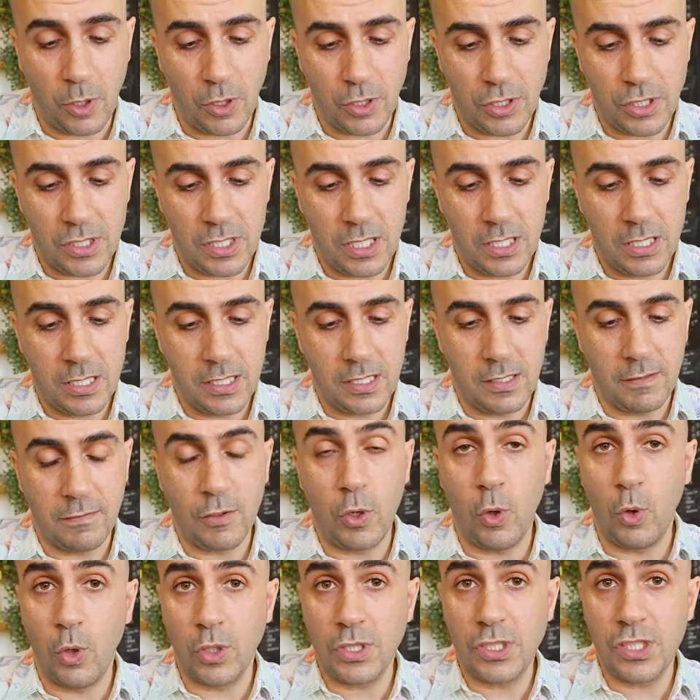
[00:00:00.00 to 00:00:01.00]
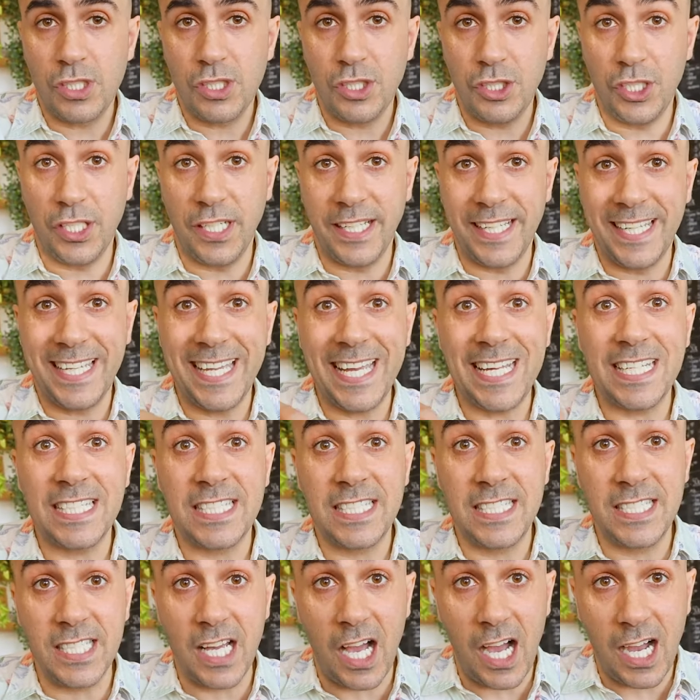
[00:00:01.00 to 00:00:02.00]
roast. Of course, you can
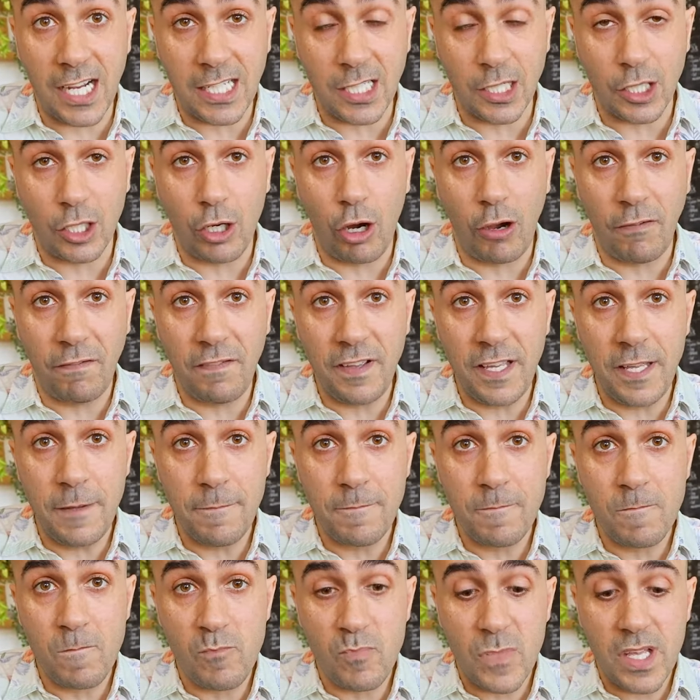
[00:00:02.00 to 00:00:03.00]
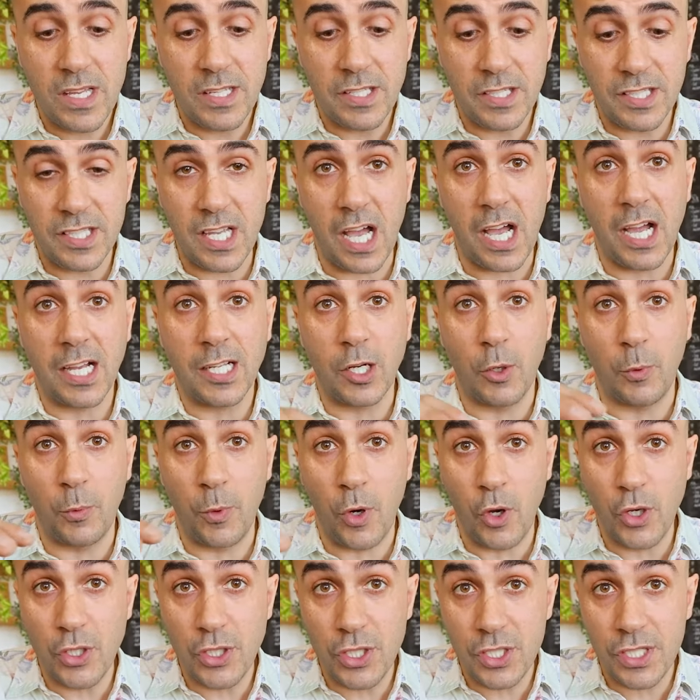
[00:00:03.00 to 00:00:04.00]
get darker coffee, darker
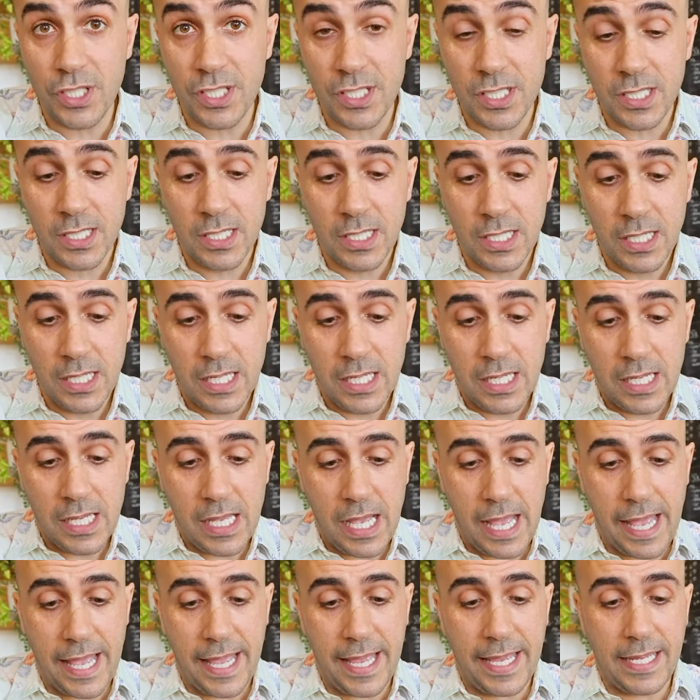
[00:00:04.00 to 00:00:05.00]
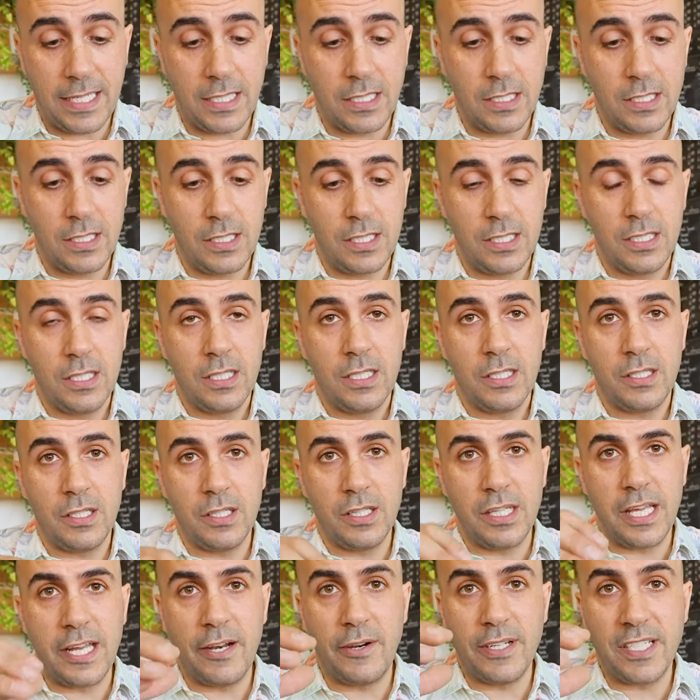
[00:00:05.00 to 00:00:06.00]
roasts, and
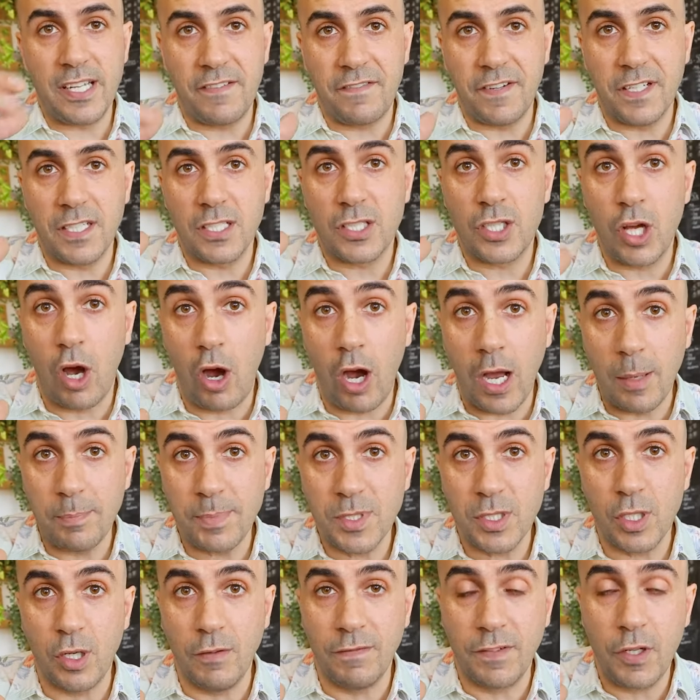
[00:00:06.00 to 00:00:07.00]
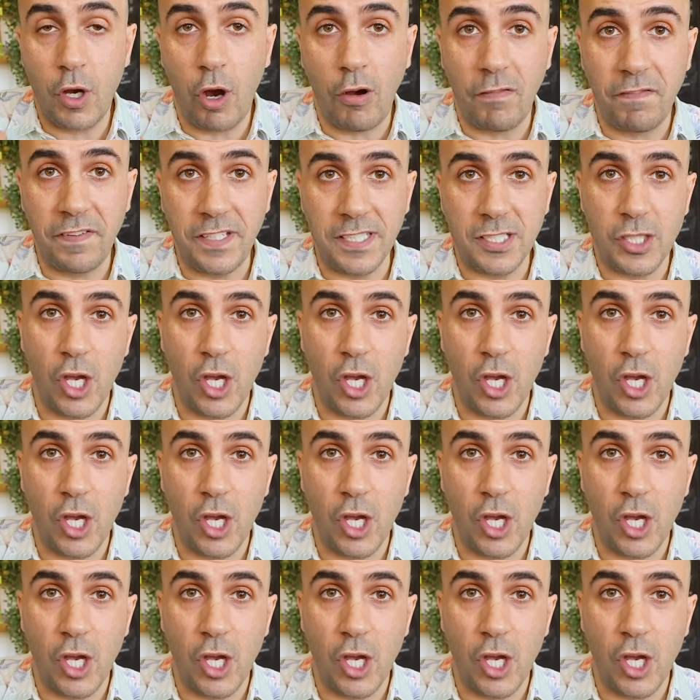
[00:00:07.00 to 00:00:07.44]
there are different types of coffee.